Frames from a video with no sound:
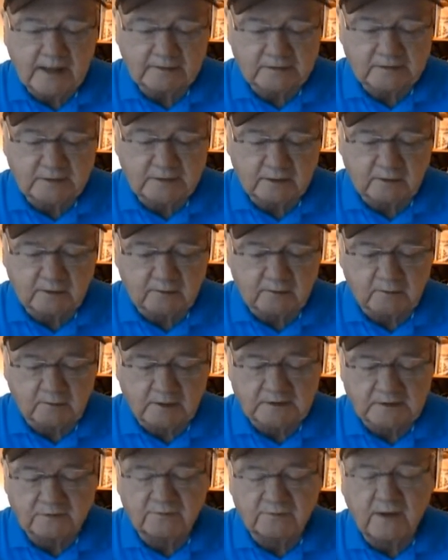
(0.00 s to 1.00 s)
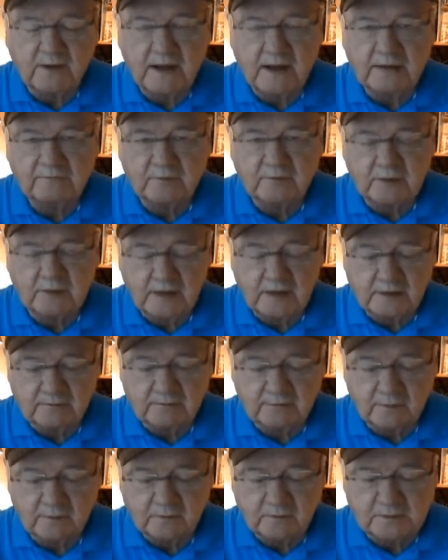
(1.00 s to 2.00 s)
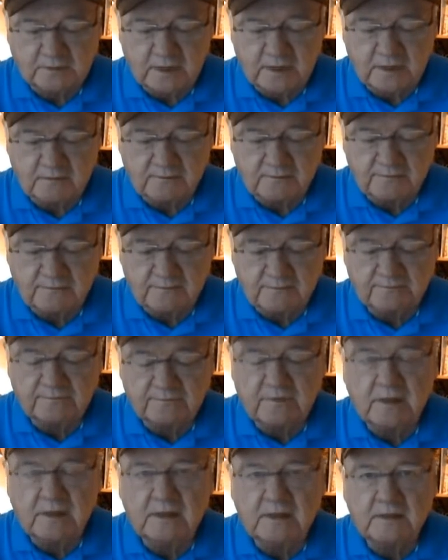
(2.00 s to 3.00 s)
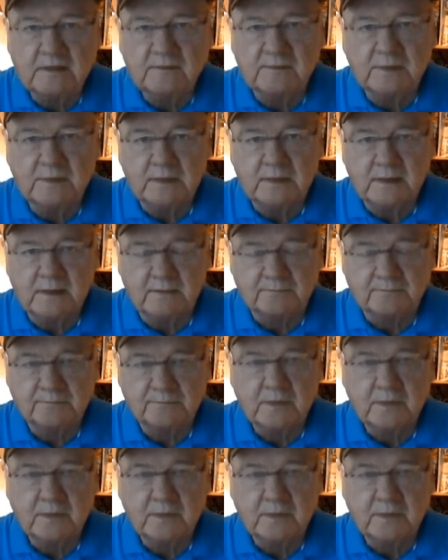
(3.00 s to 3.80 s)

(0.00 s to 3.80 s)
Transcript: Let's take a look at race 5 tonight, folks, 8:15 p.m.